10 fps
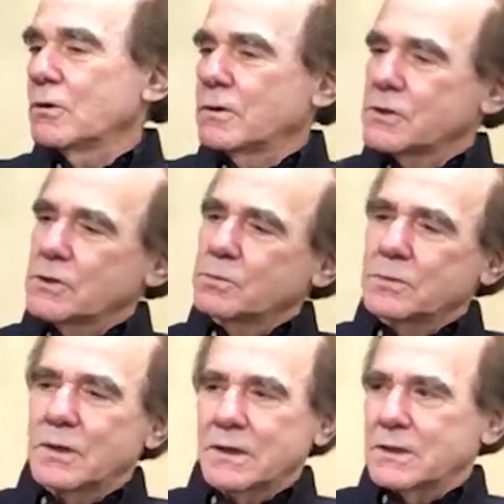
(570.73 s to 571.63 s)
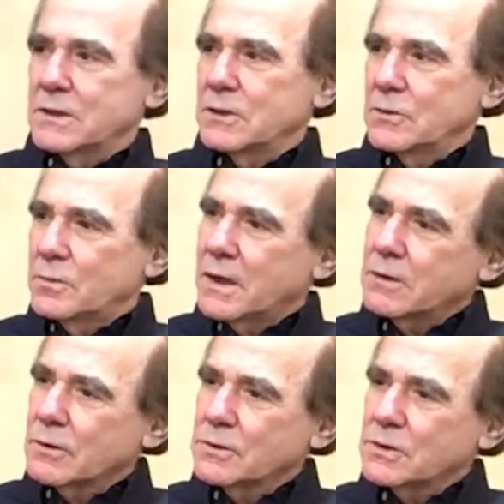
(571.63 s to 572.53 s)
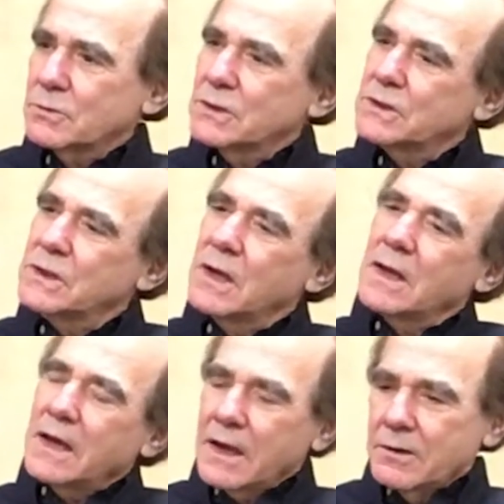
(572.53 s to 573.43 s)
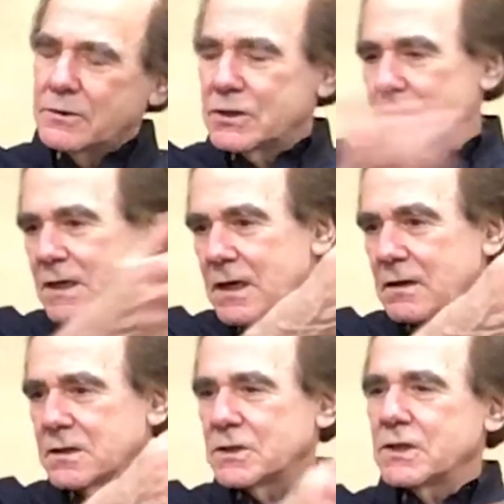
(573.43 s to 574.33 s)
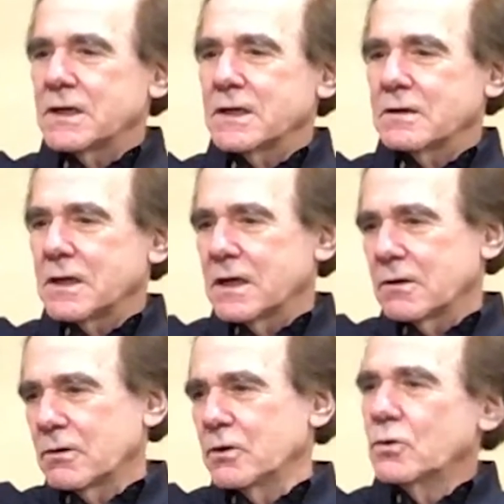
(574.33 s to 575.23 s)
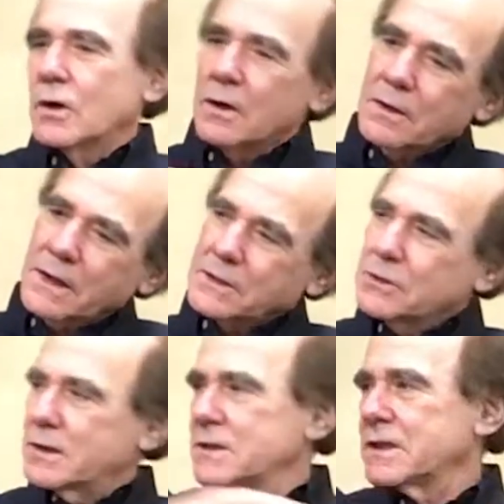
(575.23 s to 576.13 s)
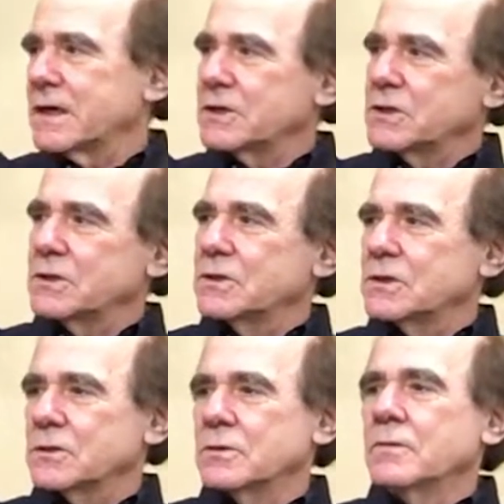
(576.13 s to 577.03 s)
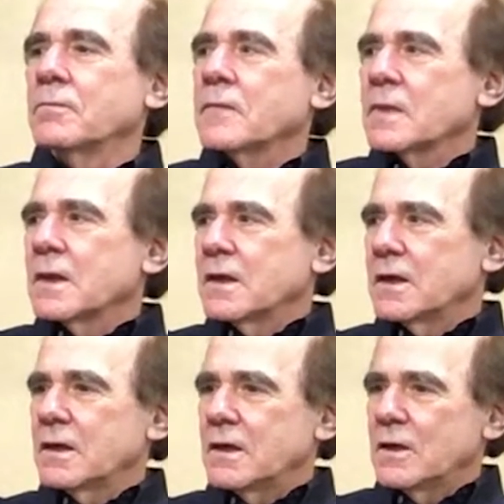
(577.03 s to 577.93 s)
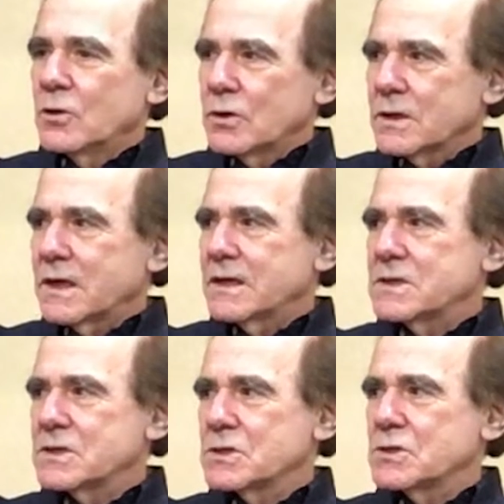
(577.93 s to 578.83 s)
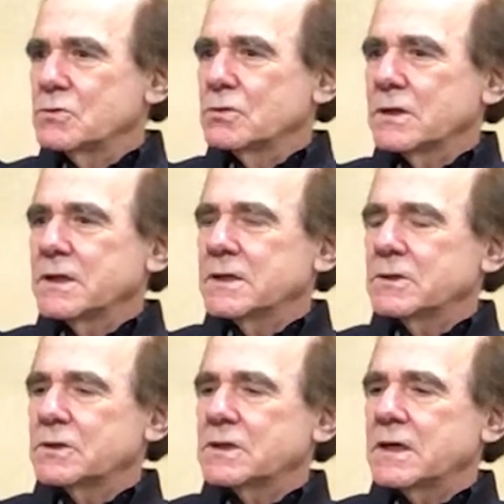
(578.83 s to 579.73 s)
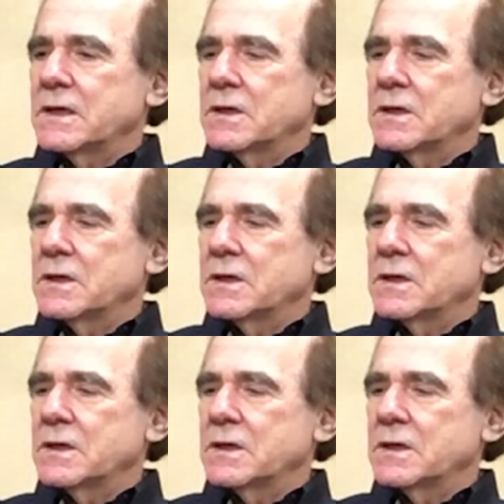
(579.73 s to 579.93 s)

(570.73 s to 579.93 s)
supermarket and you buy groceries and you check out at the checkout counter, you are that transaction. So in all cases, you really understand